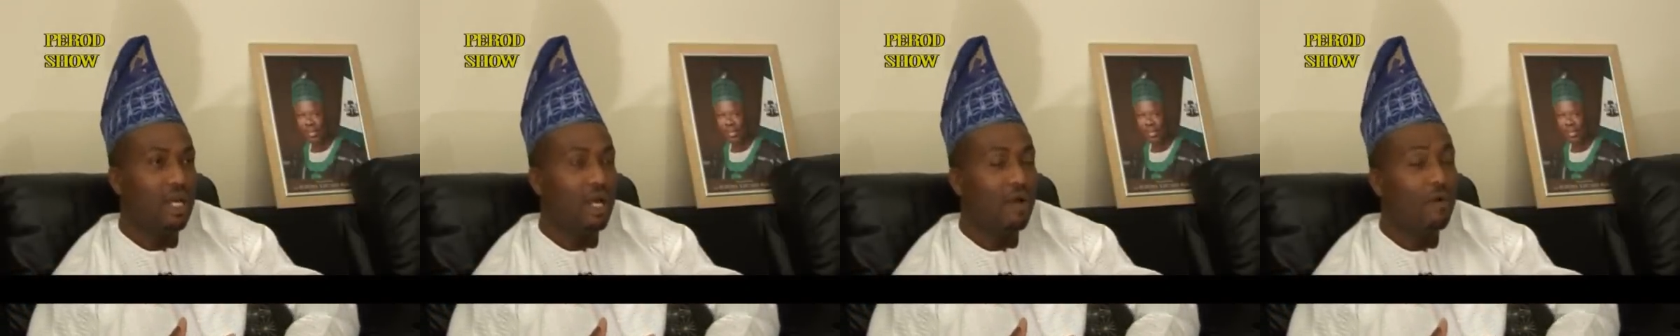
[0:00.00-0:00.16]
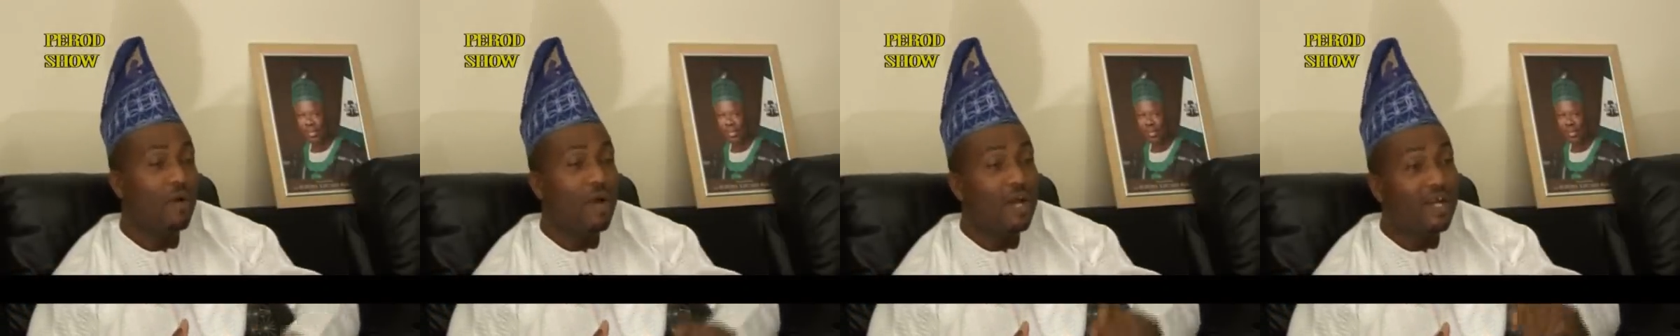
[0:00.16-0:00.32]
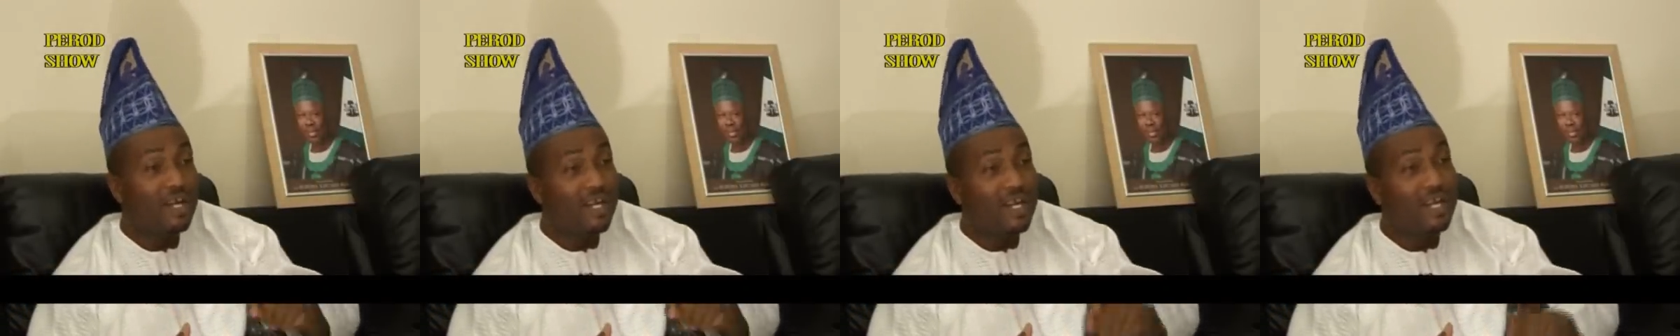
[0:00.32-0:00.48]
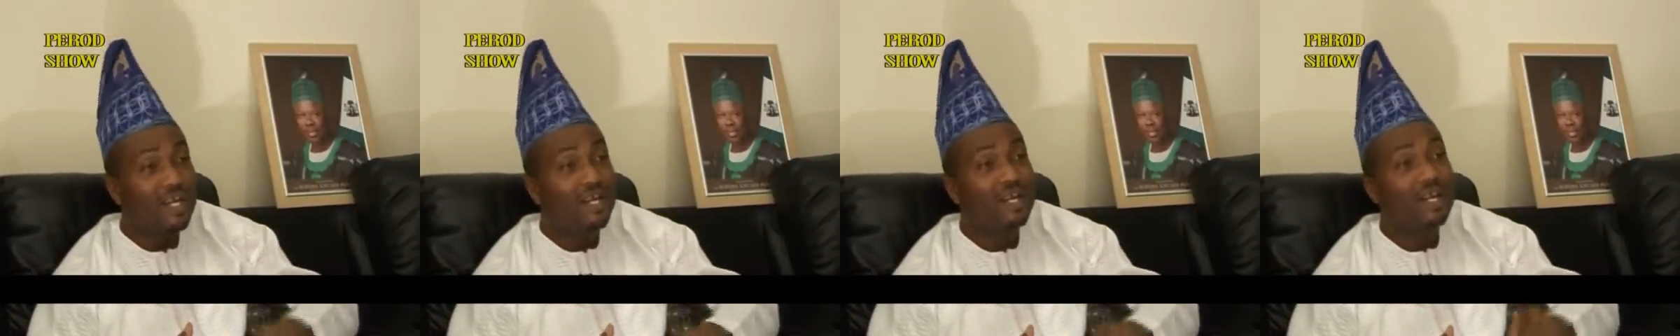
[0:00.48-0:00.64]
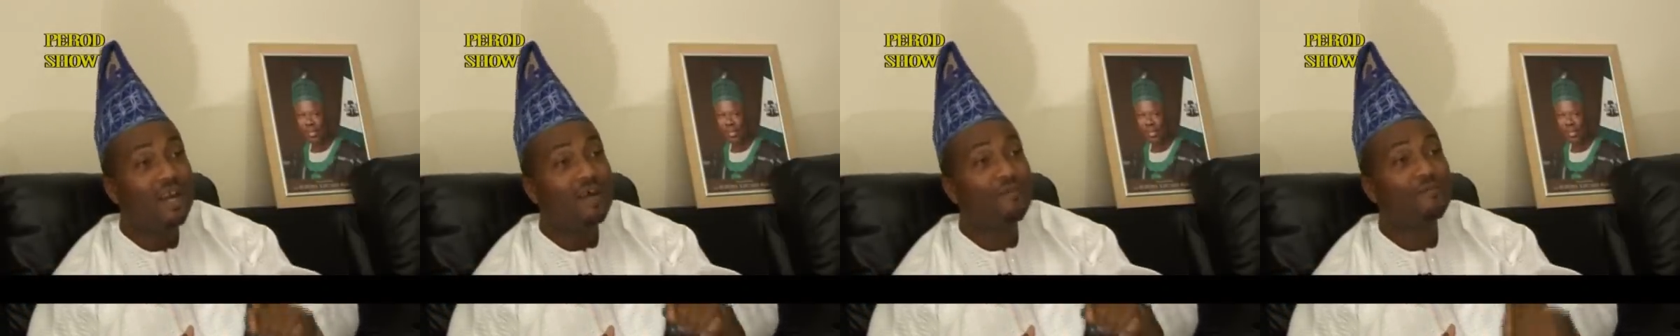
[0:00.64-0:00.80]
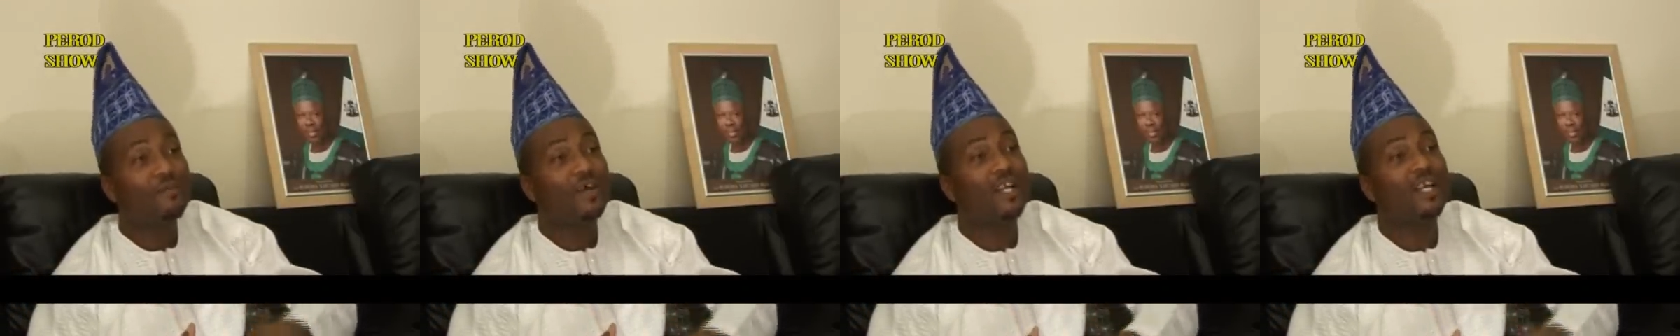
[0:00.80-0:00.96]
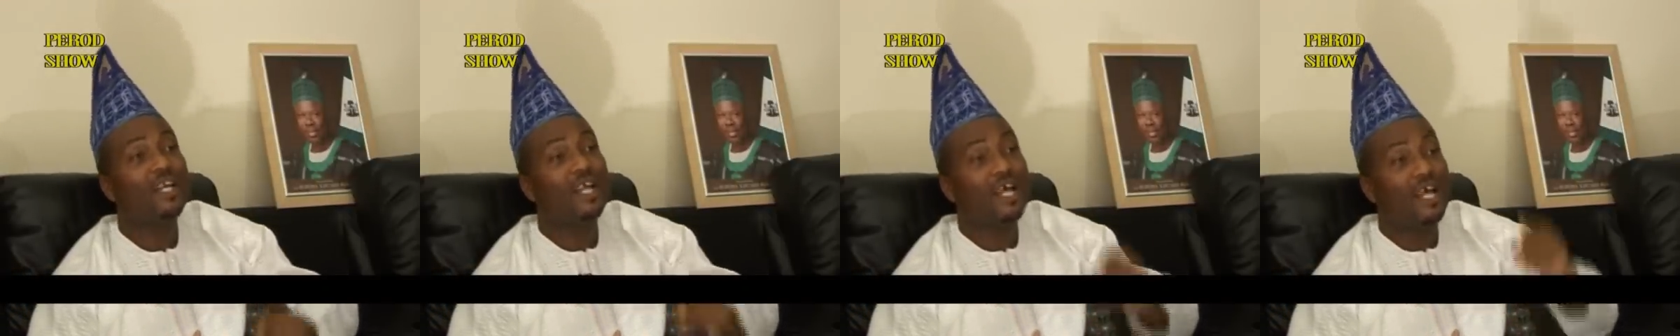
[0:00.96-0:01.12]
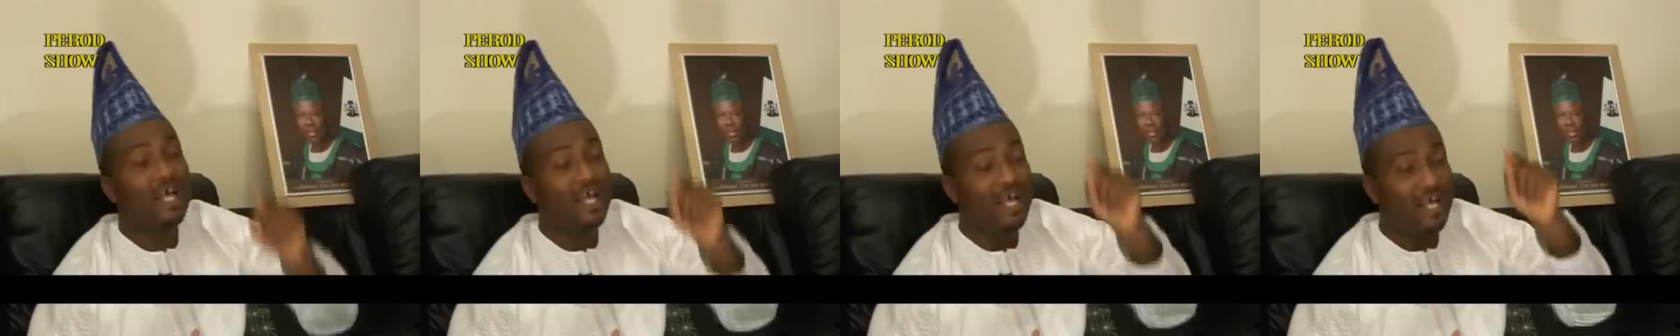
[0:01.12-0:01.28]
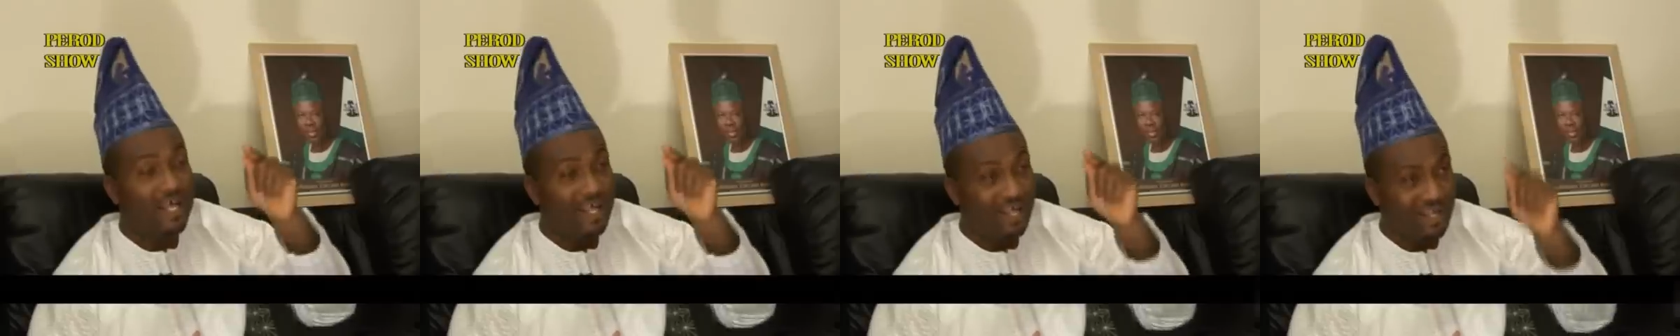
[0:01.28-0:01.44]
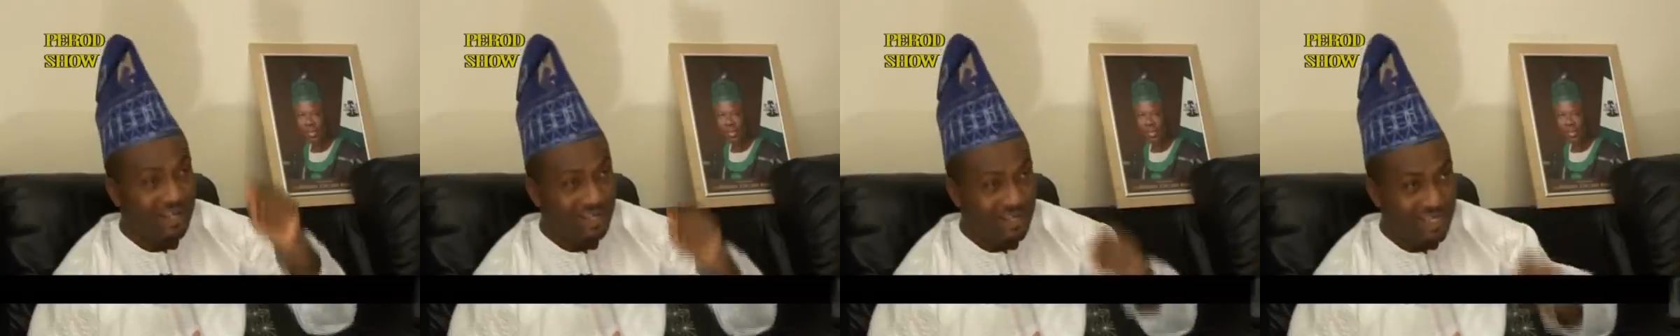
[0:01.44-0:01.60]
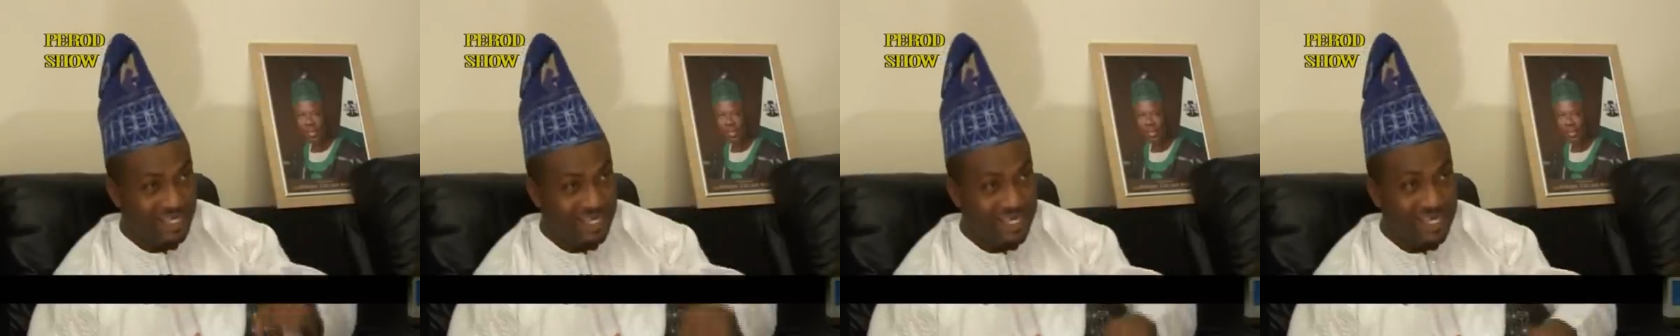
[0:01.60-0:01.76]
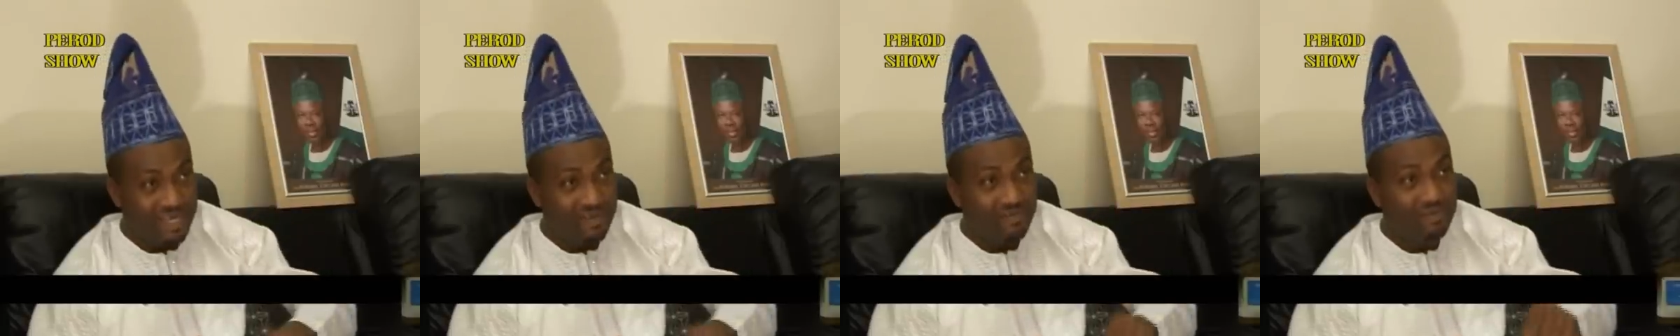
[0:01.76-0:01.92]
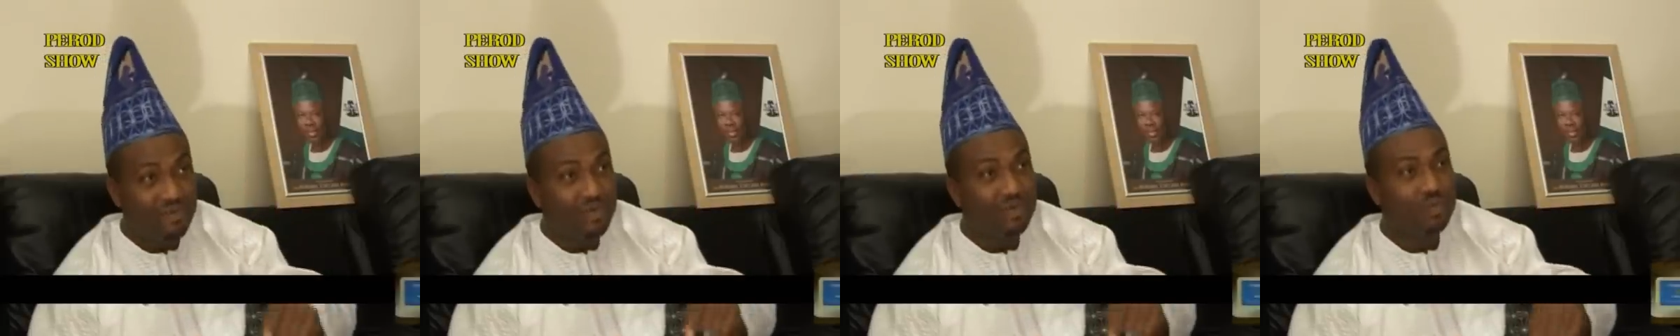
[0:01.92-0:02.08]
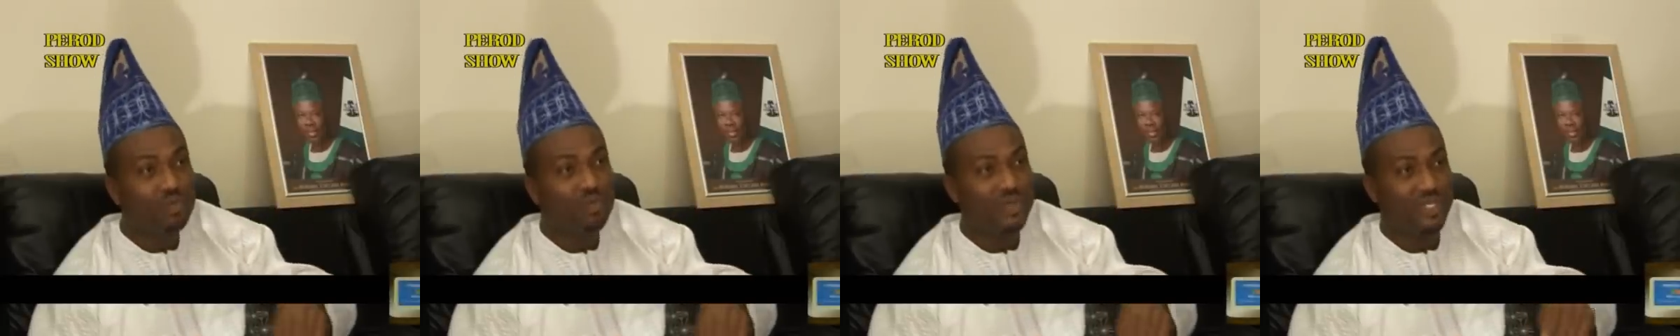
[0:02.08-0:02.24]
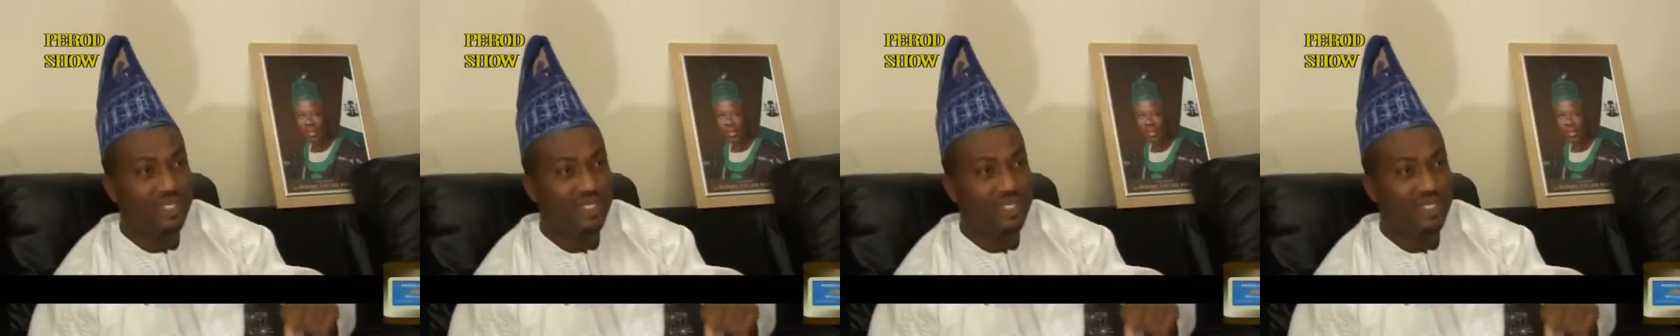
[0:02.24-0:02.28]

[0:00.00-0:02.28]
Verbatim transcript: Our great grandfather lived